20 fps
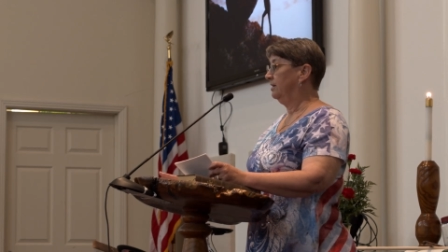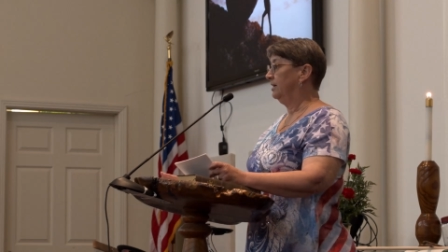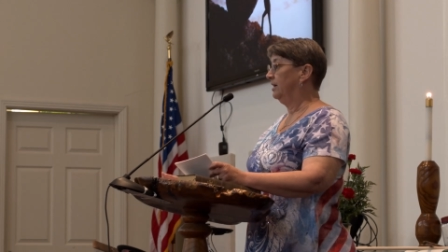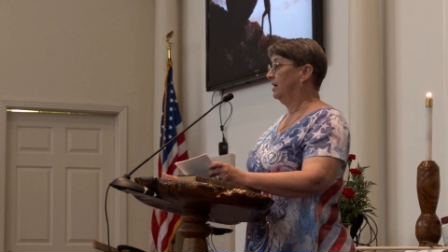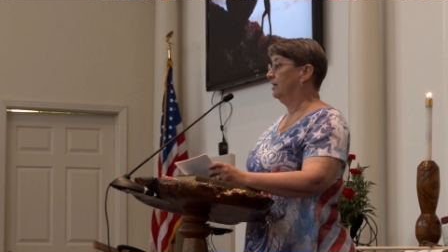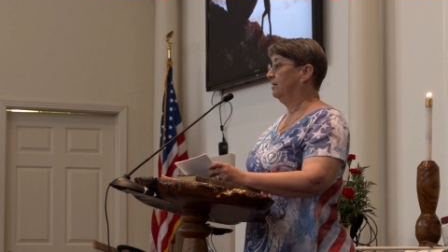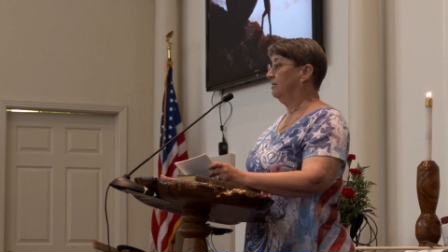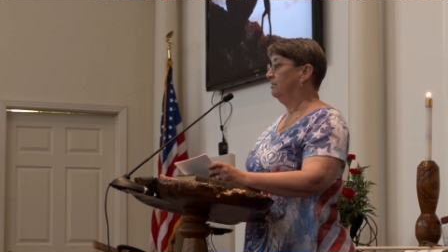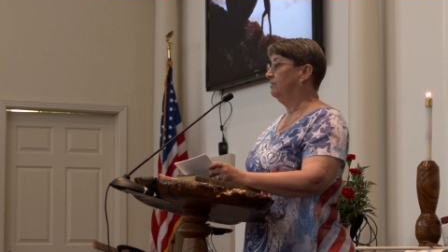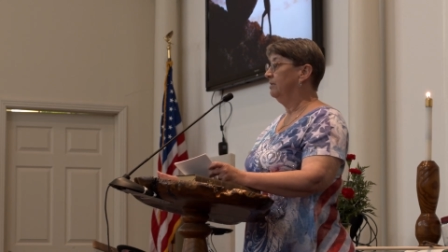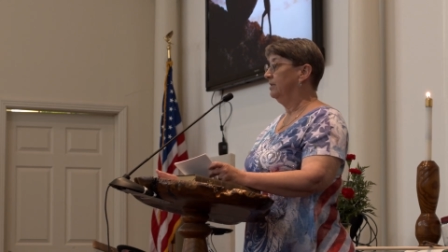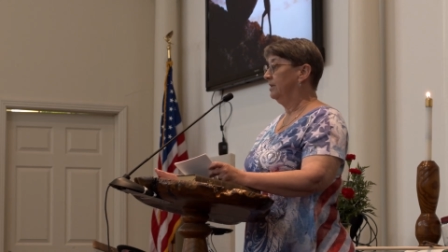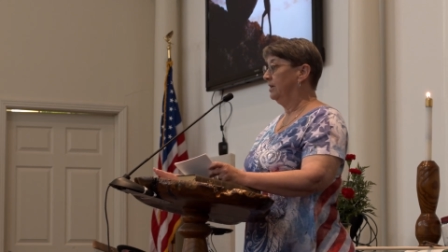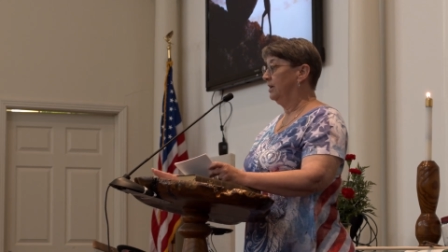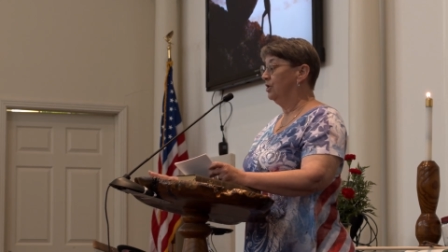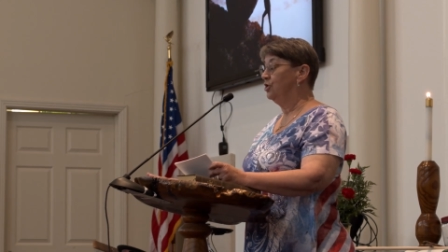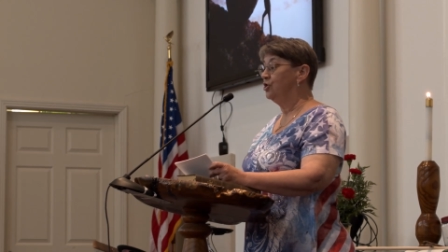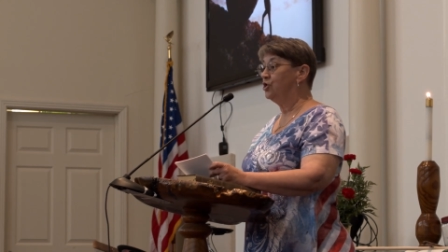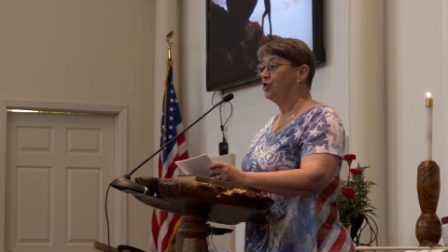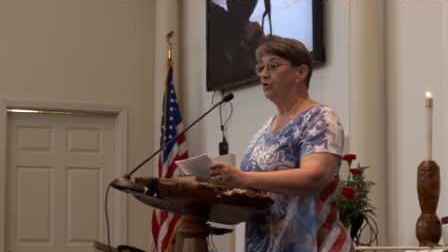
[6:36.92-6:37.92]
in,
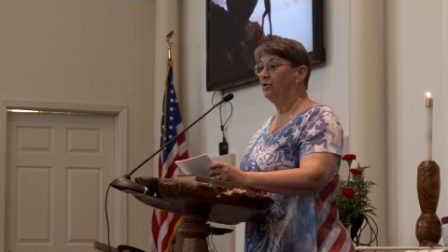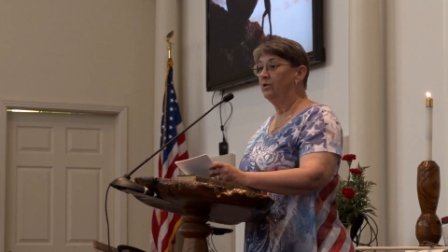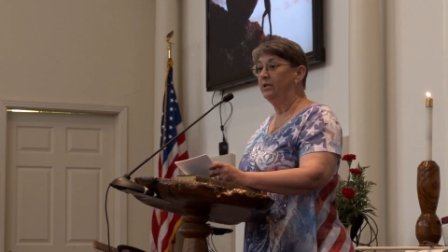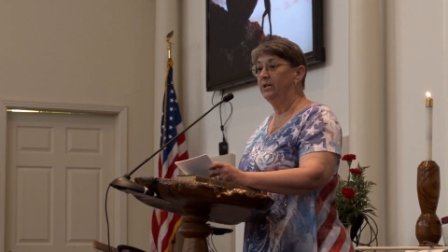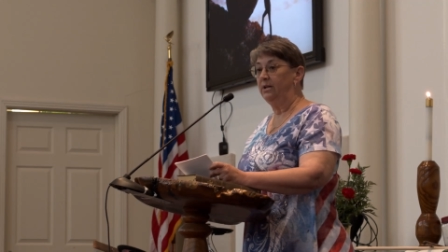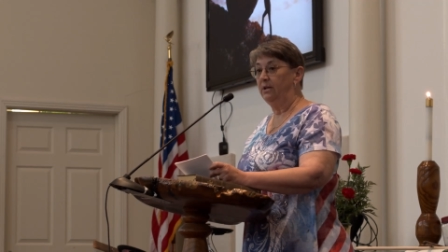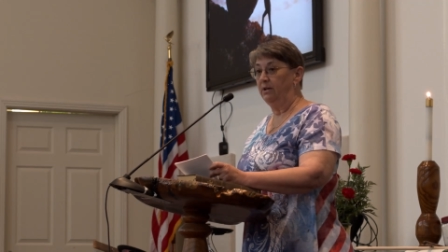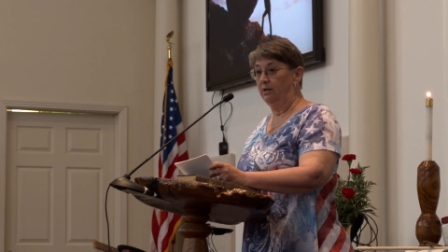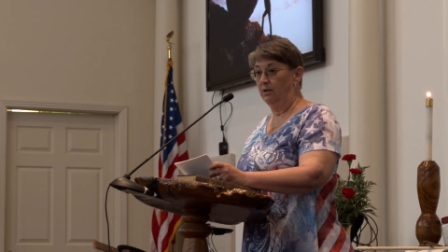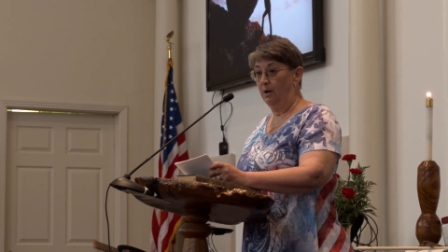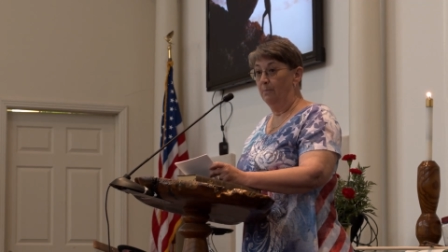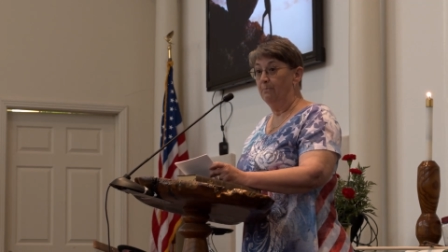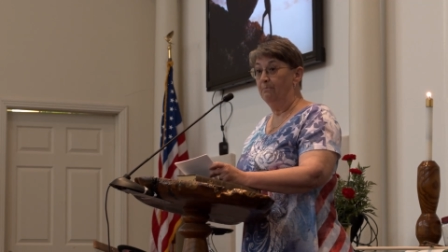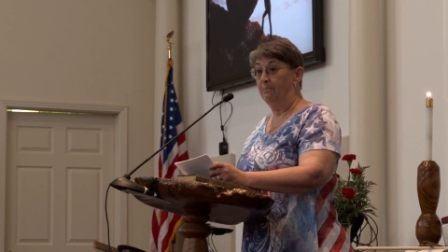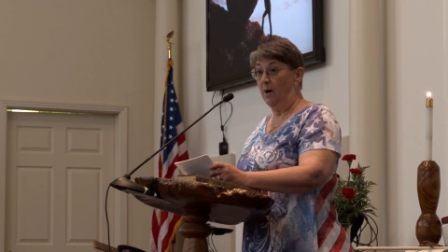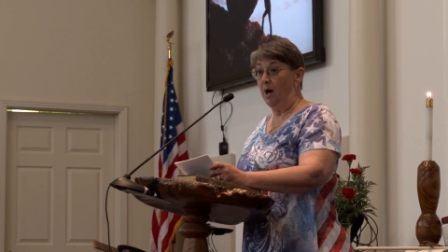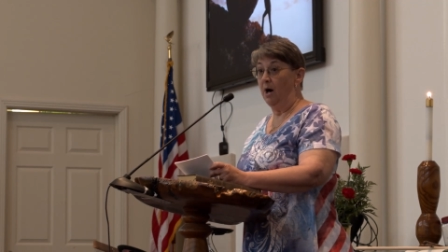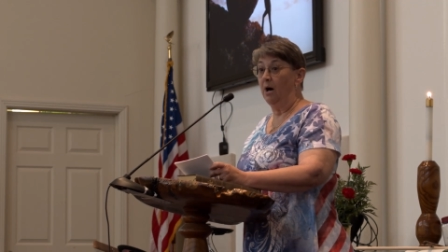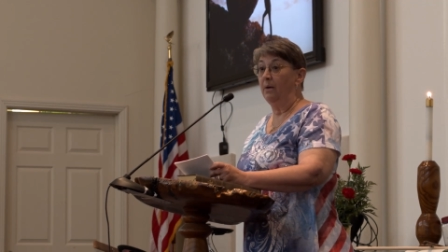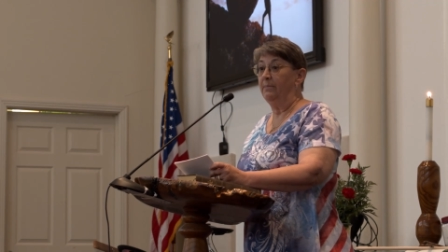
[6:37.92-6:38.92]
injured in a
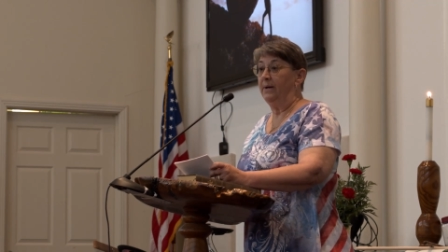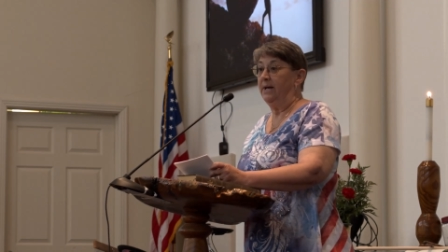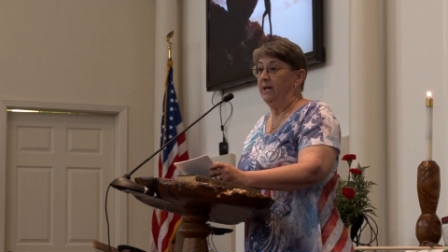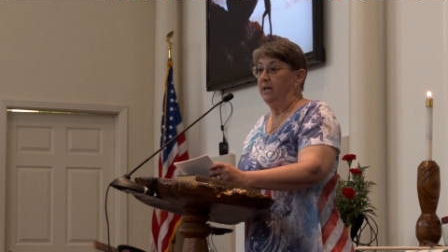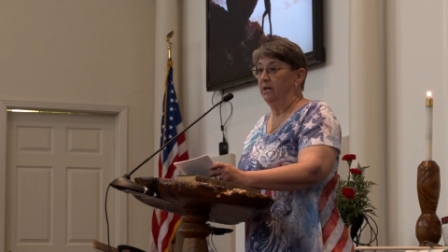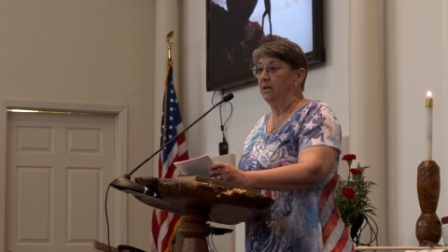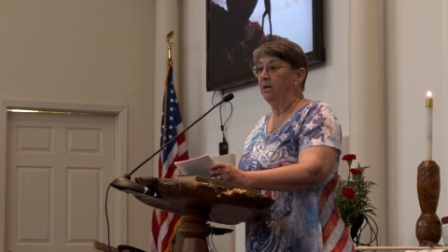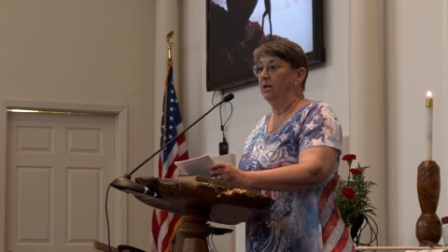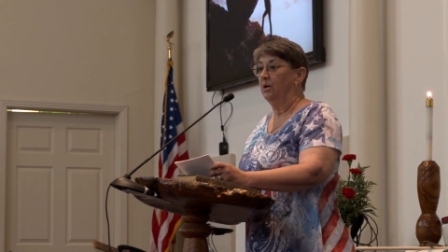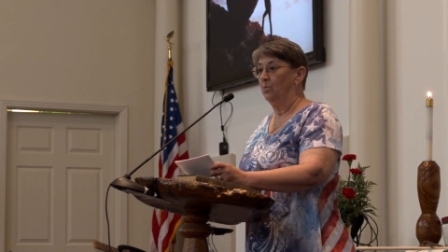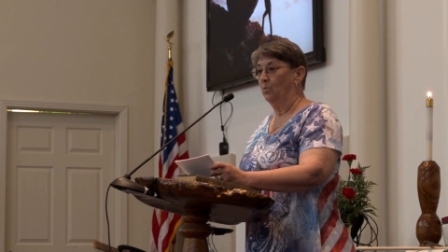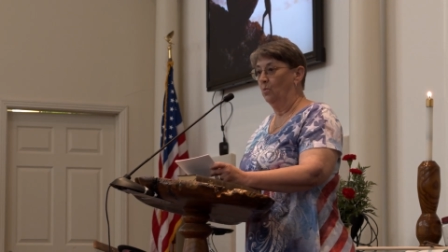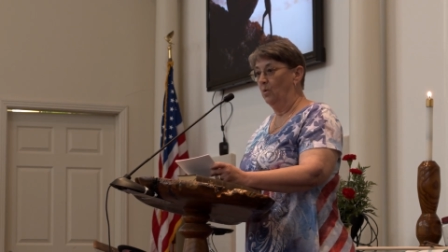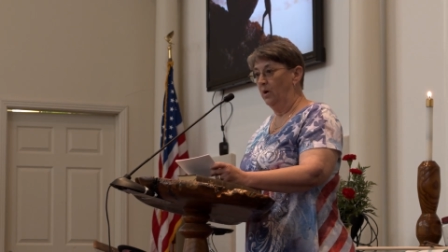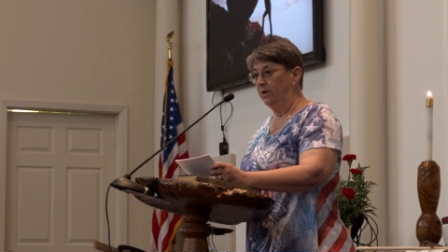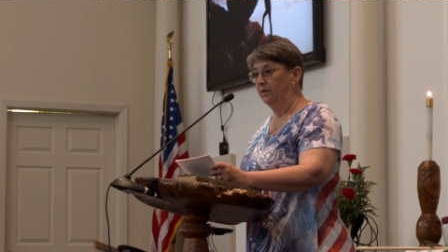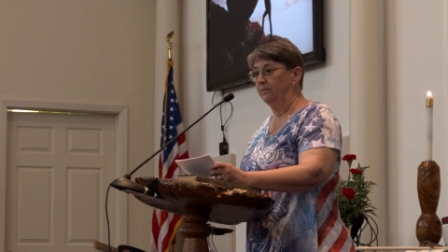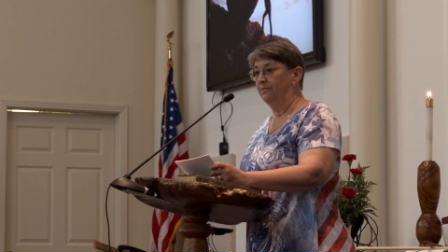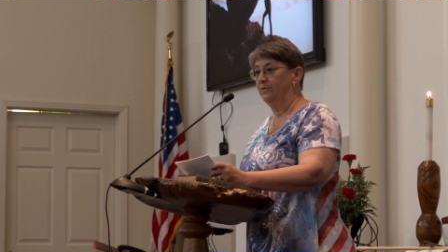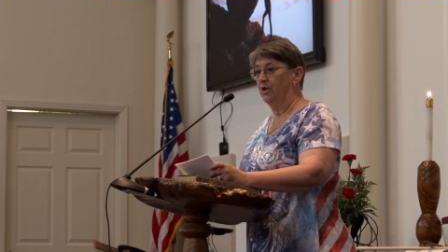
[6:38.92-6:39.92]
bombing in
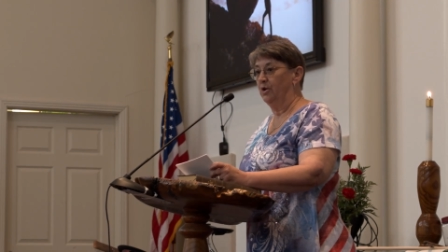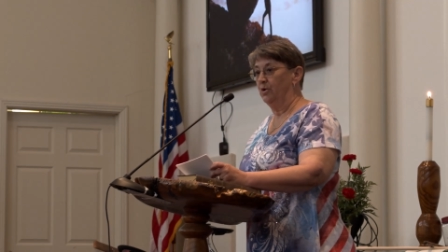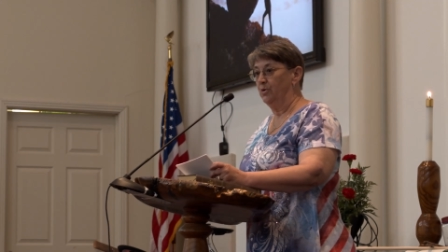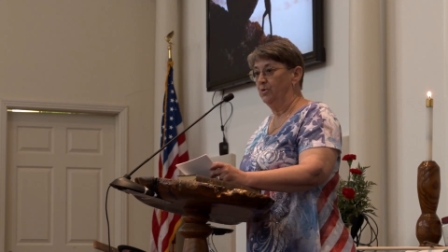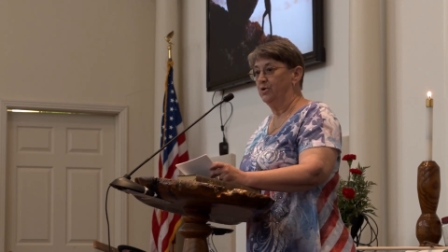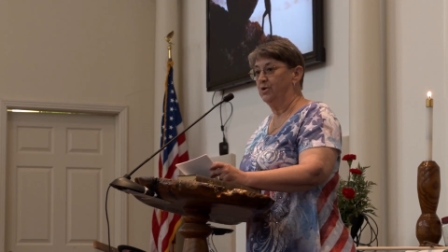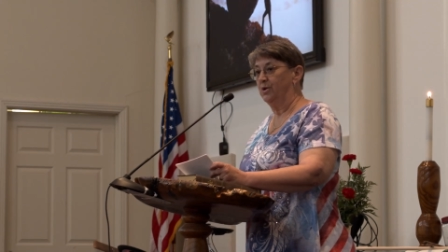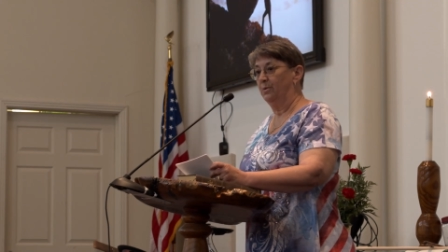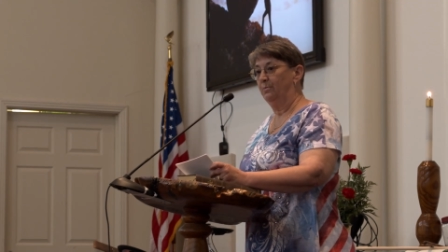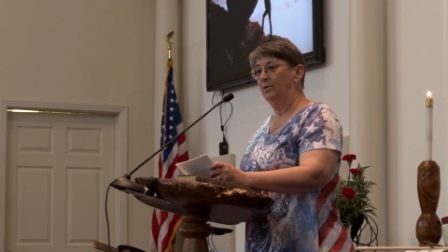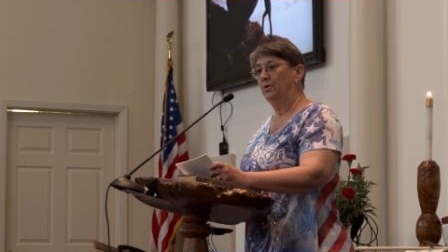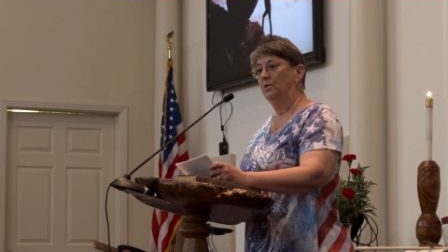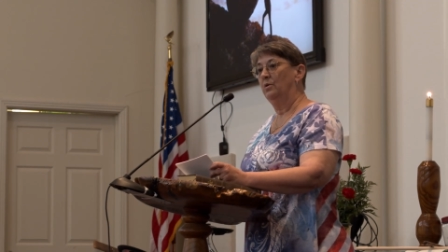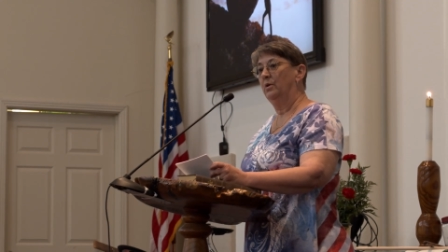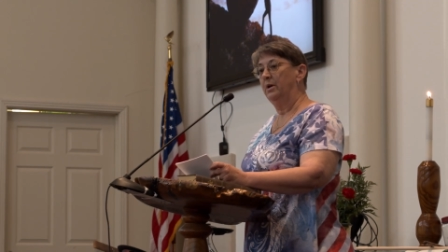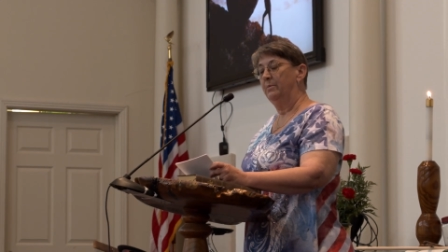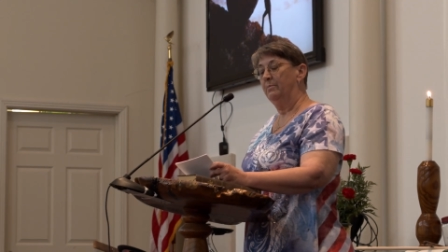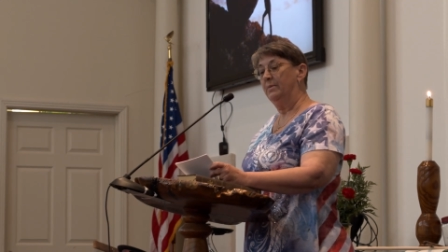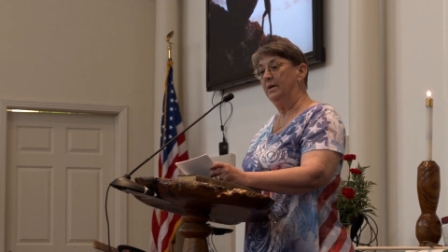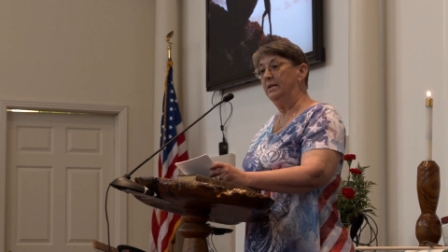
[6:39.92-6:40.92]
one of those
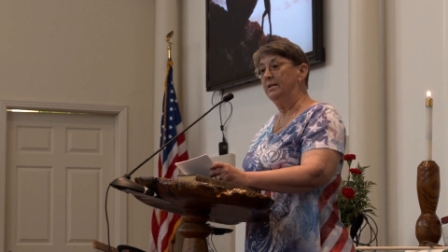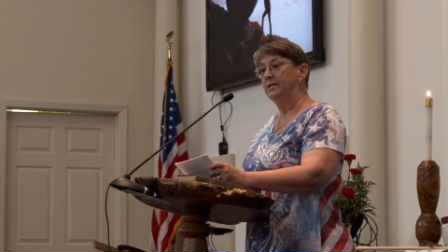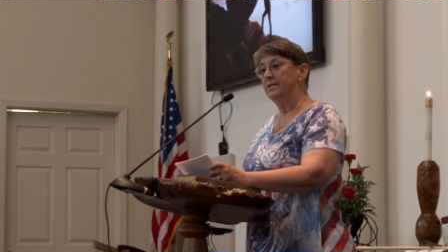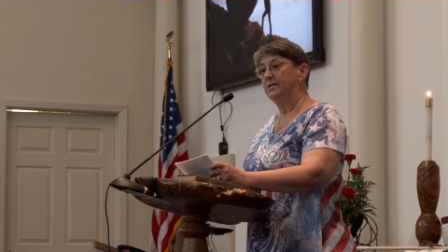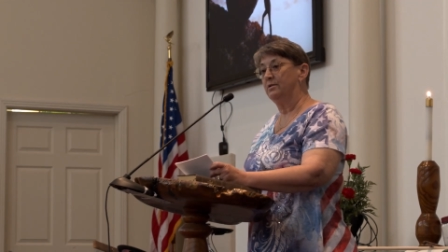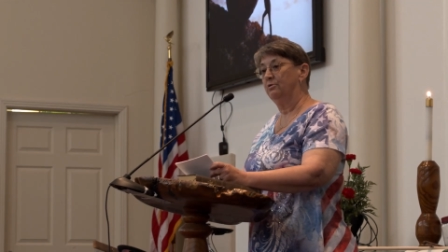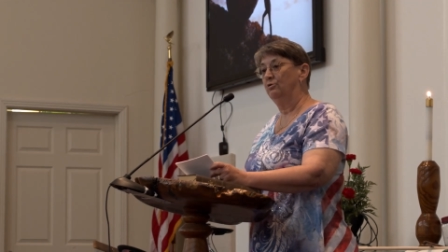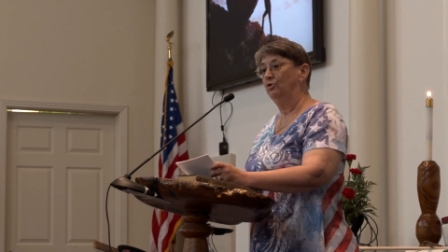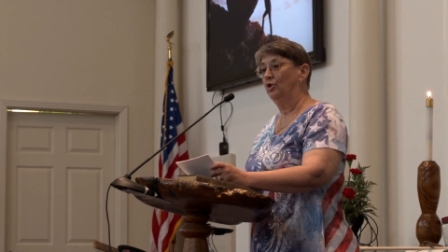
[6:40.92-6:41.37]
deployments,